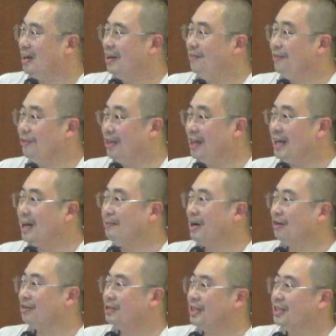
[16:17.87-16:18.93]
you think
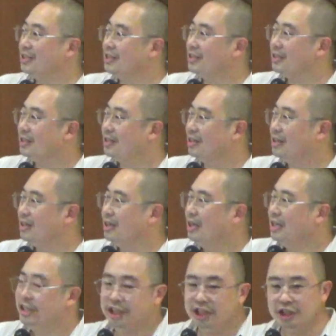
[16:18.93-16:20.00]
about it.
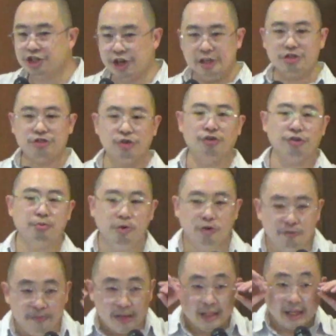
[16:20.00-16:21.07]
See, the church growth
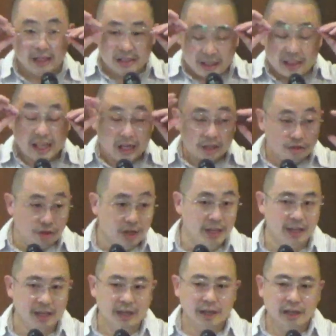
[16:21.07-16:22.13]
movement, it's, it's actually